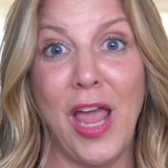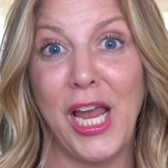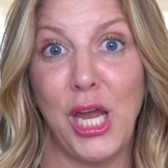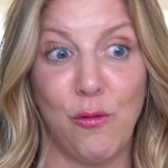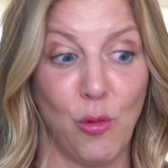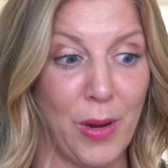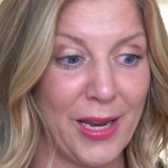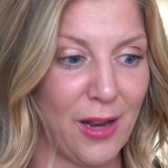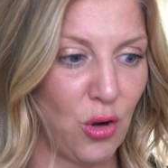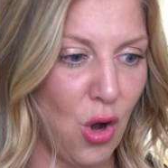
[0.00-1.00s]
thank you for
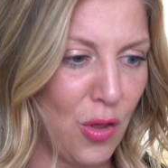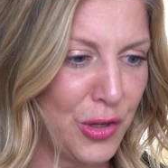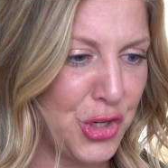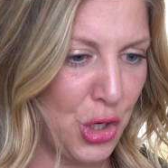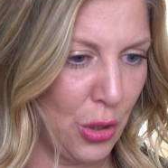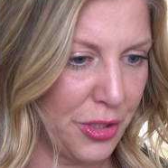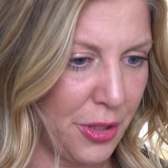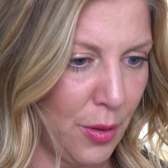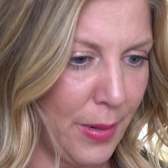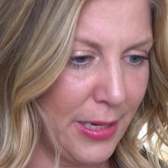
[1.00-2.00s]
being an oncology nurse.
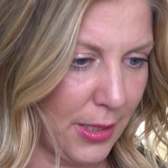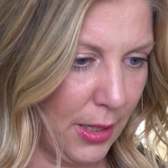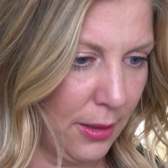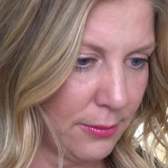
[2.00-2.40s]
You're amazing.